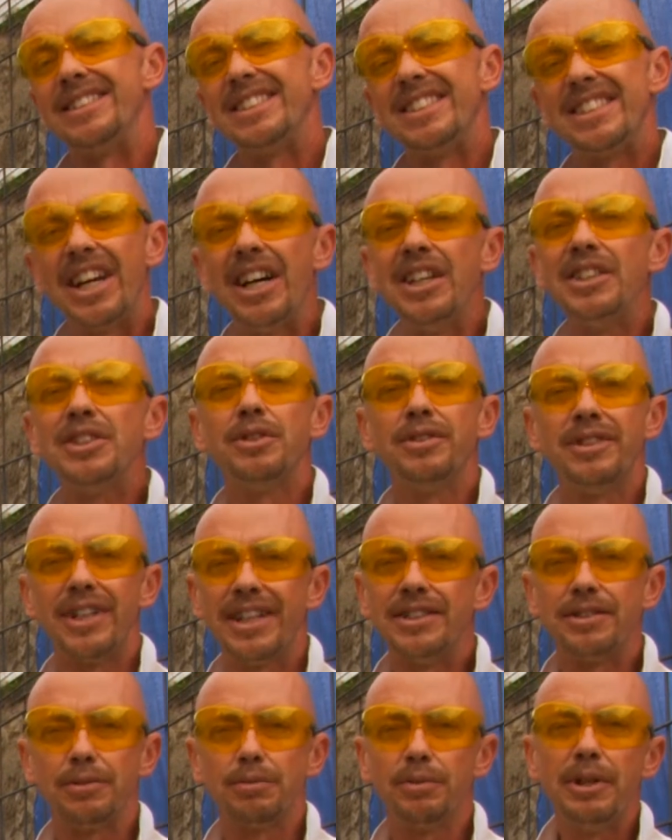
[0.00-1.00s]
Tons and
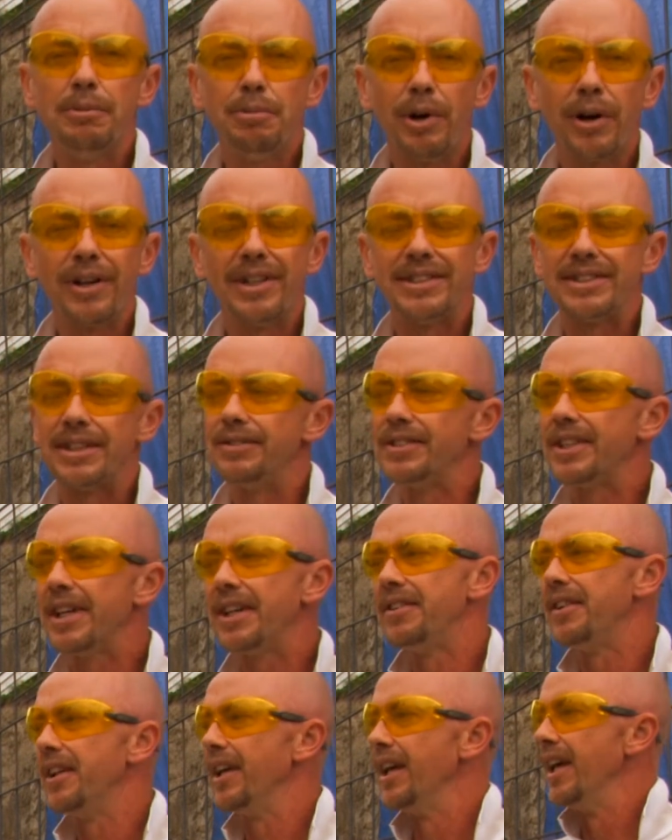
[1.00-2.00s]
tons of rebar, as I've
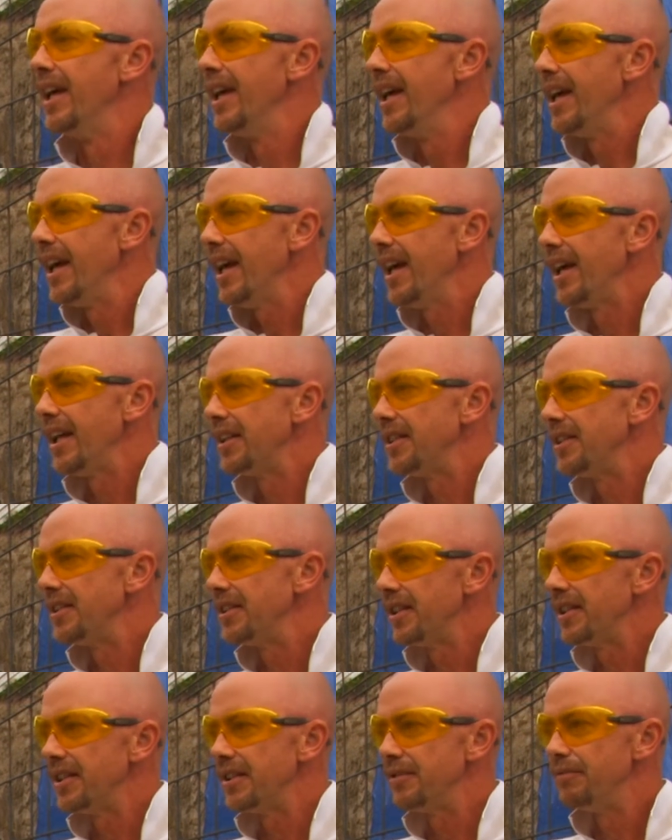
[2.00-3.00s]
said. And
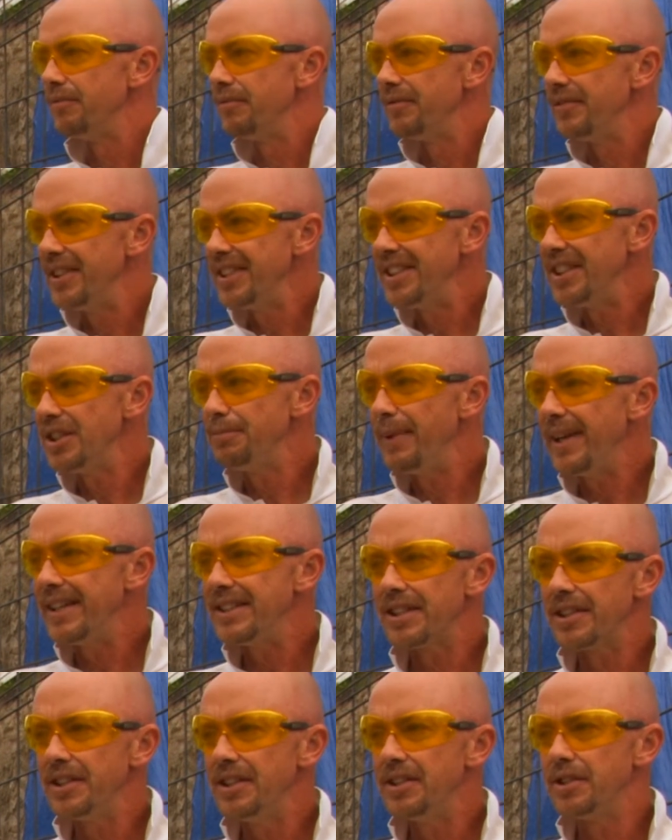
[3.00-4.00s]
this is
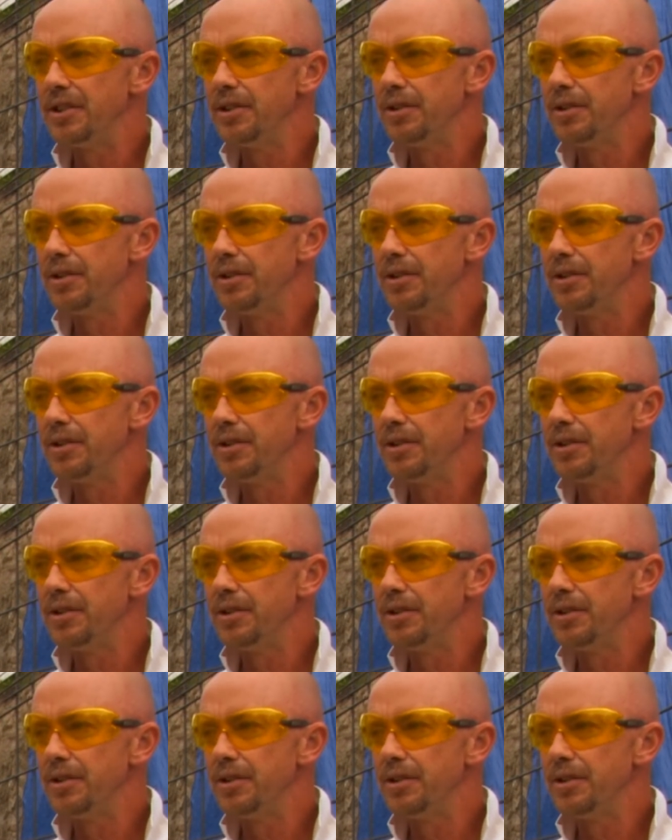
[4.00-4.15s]
basically